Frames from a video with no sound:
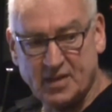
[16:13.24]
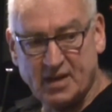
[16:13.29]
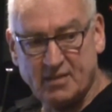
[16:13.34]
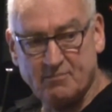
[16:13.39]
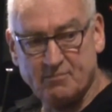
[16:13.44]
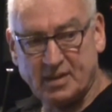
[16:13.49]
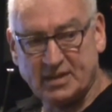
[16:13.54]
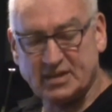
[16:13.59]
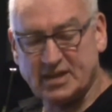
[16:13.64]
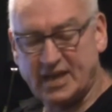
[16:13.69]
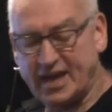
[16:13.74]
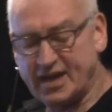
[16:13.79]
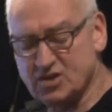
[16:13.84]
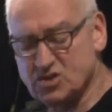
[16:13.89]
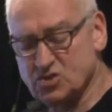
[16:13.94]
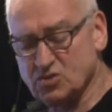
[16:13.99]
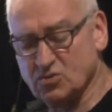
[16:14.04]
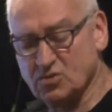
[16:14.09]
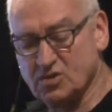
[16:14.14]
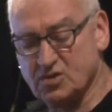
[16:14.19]
but the
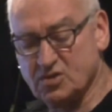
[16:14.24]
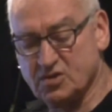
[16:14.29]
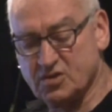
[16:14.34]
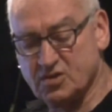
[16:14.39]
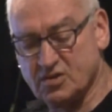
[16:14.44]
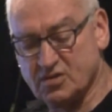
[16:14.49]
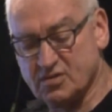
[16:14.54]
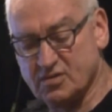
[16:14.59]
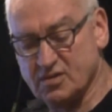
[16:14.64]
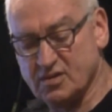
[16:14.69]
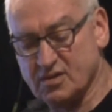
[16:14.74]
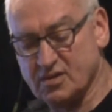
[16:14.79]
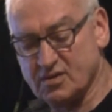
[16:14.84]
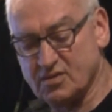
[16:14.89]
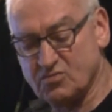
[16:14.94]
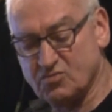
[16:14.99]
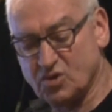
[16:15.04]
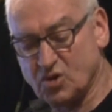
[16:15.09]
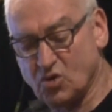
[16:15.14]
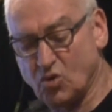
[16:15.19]
actual
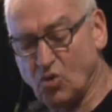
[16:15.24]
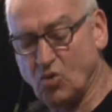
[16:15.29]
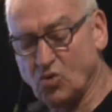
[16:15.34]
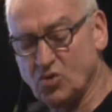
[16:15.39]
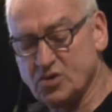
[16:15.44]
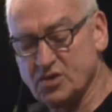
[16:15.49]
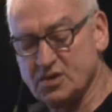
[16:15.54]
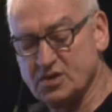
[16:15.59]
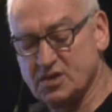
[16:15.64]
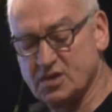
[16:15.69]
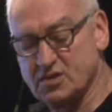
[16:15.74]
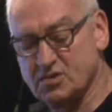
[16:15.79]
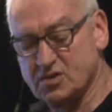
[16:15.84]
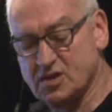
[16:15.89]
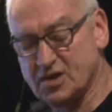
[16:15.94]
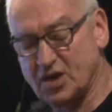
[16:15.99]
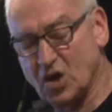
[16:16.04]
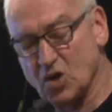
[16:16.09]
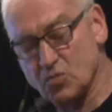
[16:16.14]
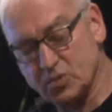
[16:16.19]
recorded
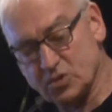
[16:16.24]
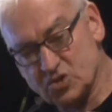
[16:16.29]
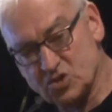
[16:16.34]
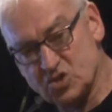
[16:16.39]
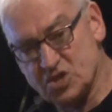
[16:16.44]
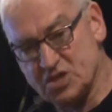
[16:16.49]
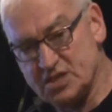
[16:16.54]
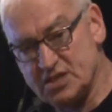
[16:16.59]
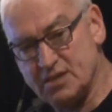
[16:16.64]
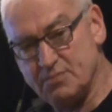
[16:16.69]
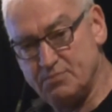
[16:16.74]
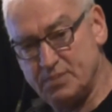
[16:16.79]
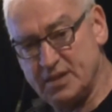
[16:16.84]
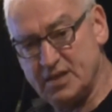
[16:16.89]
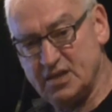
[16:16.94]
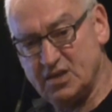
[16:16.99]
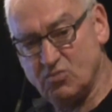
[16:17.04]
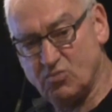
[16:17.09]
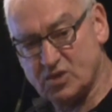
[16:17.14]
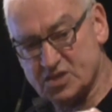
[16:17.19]
global
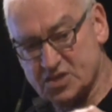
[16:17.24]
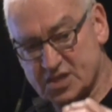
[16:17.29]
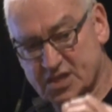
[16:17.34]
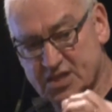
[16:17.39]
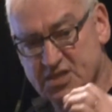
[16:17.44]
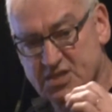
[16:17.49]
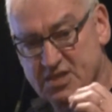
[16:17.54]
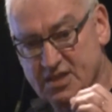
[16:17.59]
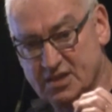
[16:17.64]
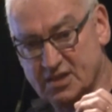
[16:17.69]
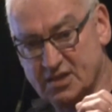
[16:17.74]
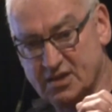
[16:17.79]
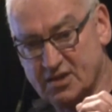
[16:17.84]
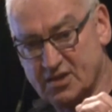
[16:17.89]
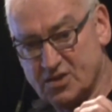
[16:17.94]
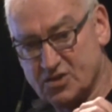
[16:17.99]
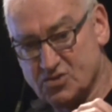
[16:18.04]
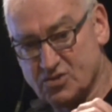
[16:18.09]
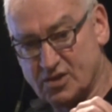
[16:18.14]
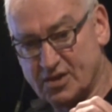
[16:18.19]
GDP was $60
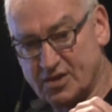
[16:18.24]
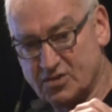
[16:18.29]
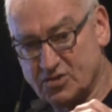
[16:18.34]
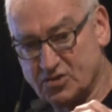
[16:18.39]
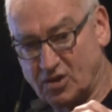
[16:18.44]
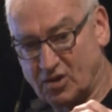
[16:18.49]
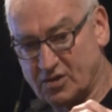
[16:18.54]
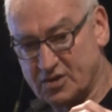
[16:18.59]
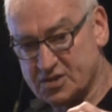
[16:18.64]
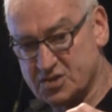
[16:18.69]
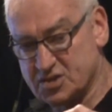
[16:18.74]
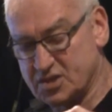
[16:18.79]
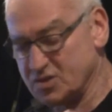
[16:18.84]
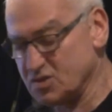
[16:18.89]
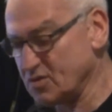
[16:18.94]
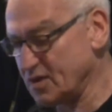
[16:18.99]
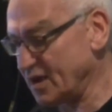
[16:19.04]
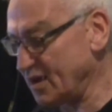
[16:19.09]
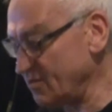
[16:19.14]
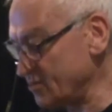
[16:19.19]
trillion. So
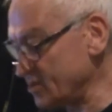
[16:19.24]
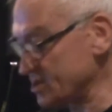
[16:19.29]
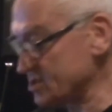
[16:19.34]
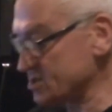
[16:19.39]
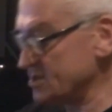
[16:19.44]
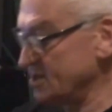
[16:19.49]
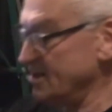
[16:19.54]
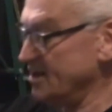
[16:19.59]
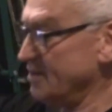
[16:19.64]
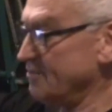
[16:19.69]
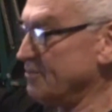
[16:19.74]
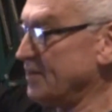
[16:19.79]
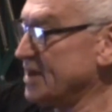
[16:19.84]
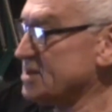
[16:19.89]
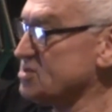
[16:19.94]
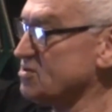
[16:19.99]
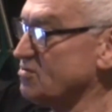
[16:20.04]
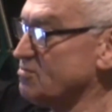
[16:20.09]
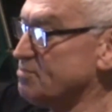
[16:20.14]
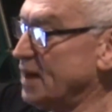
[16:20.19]
you have this
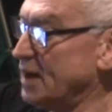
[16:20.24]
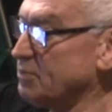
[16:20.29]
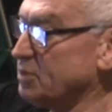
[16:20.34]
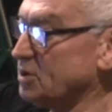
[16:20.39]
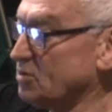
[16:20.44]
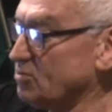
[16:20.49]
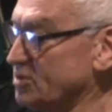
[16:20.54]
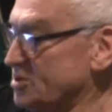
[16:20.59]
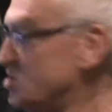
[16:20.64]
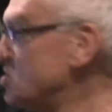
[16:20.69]
massive bubble, which